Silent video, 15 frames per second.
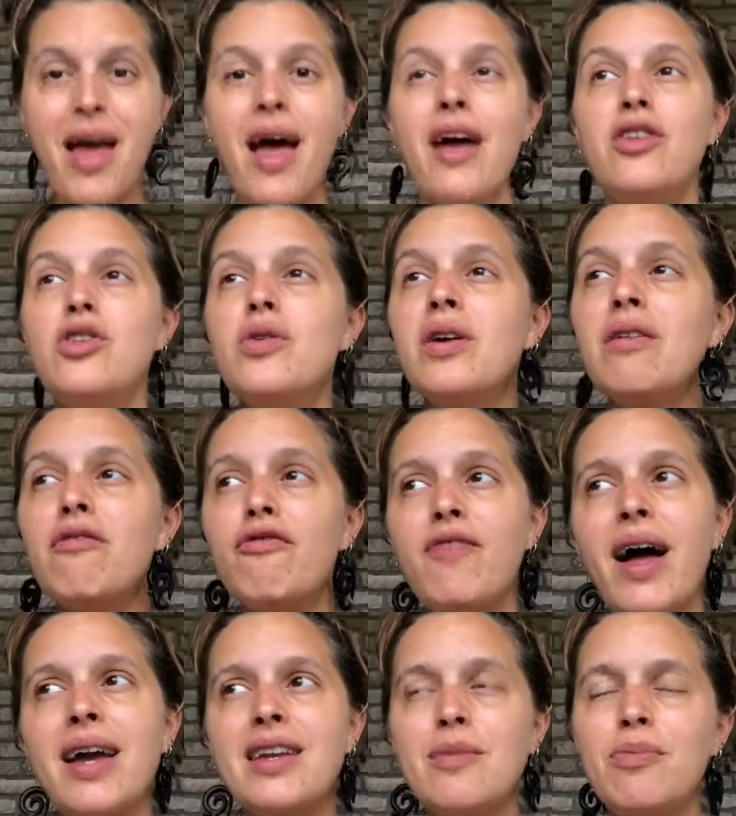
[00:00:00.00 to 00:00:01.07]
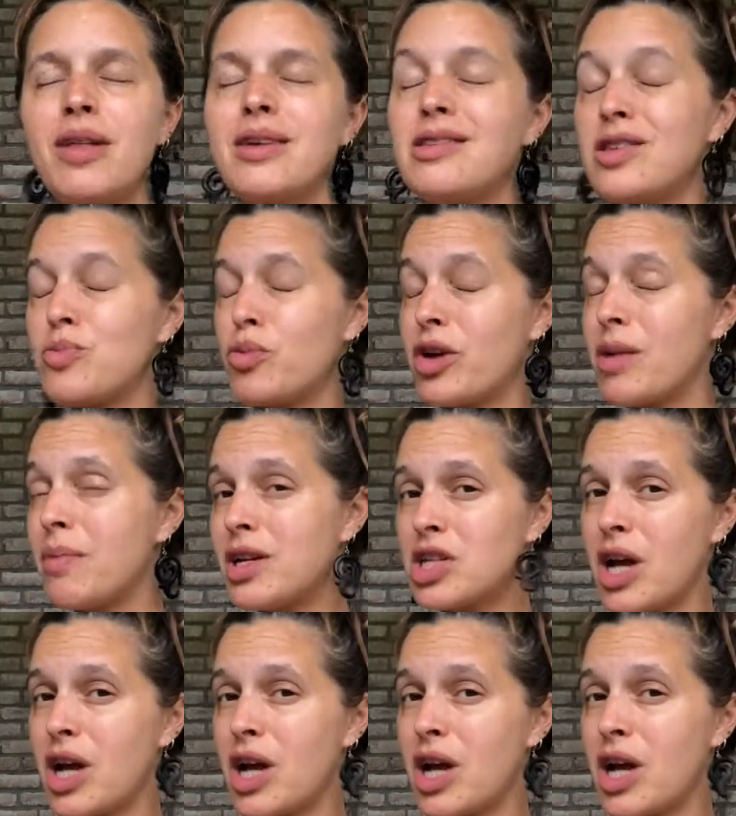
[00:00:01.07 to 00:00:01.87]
And you can find places pretty much